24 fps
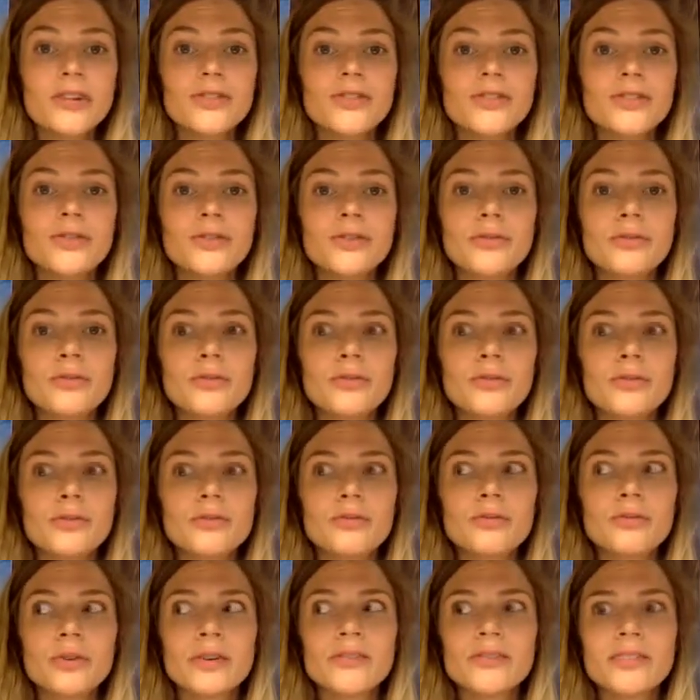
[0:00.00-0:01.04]
to
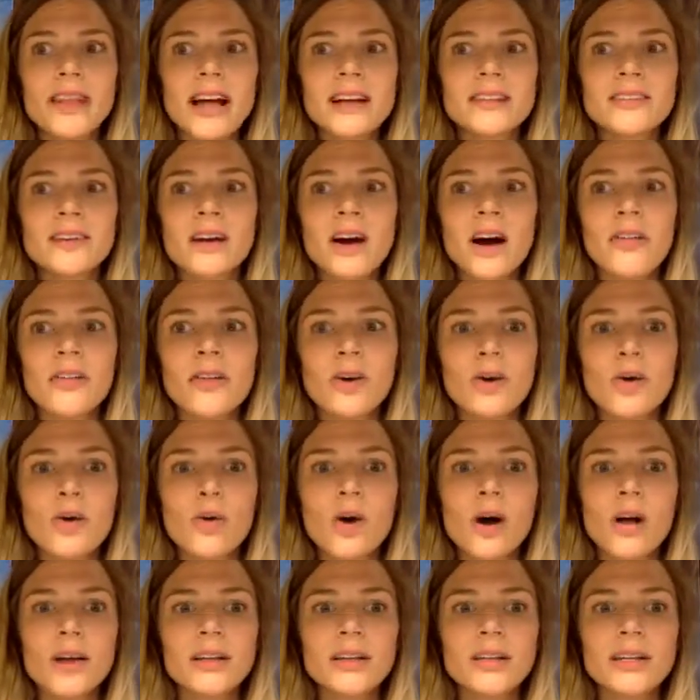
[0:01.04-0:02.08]
reflect on the
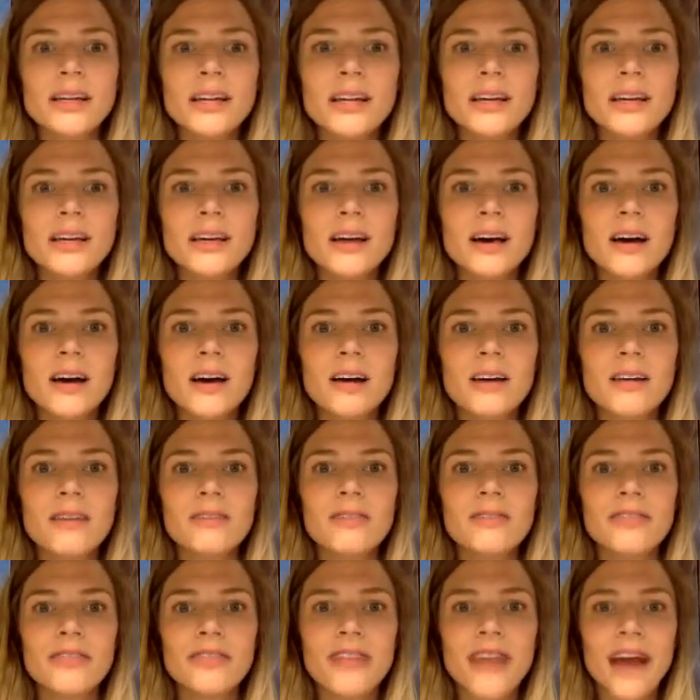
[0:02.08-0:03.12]
quality
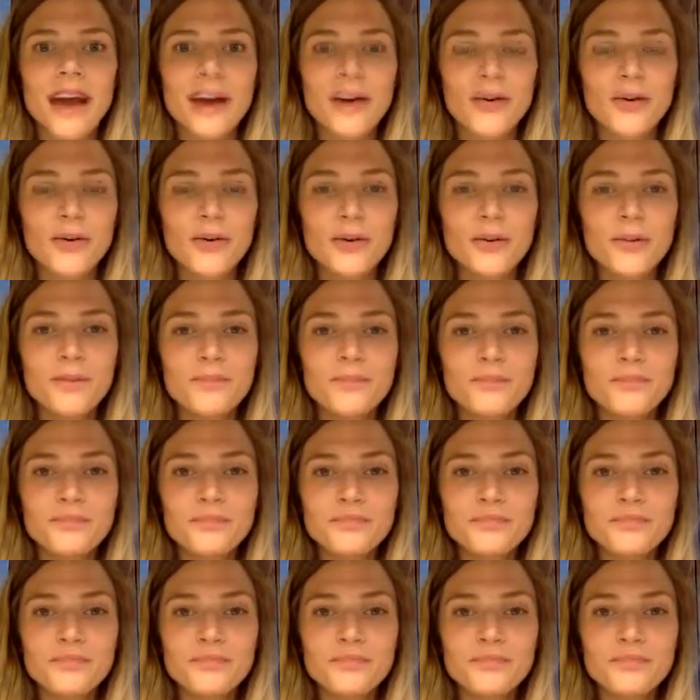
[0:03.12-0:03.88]
of that goal.